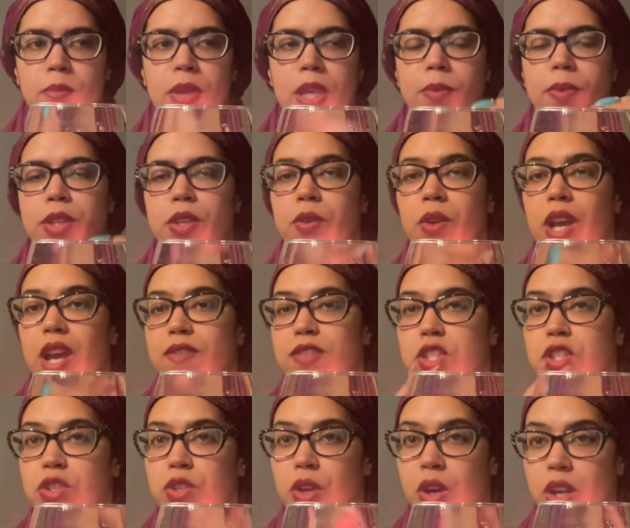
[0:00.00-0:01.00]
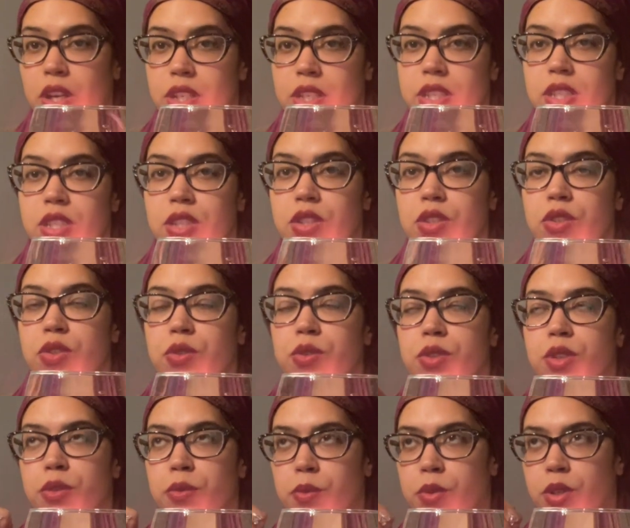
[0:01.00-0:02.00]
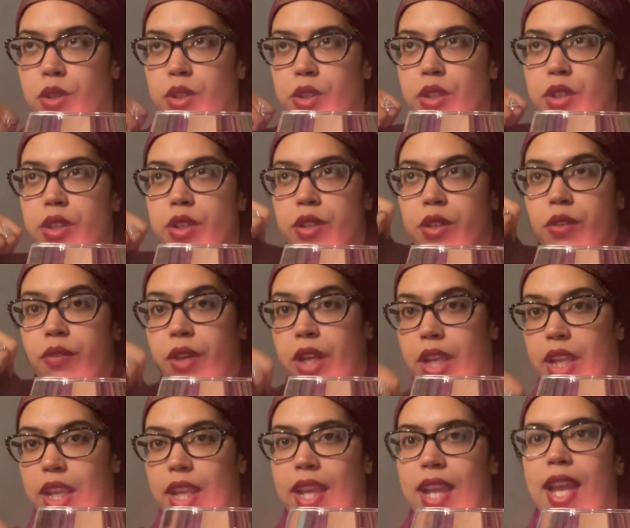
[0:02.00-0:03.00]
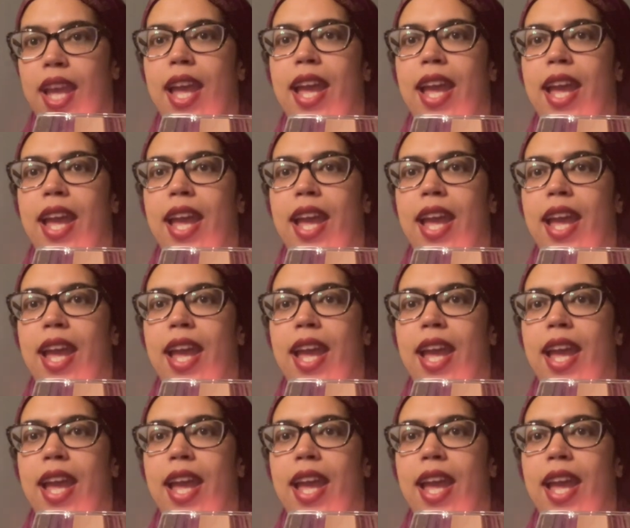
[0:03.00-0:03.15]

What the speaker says: maybe you have started to do the work, right?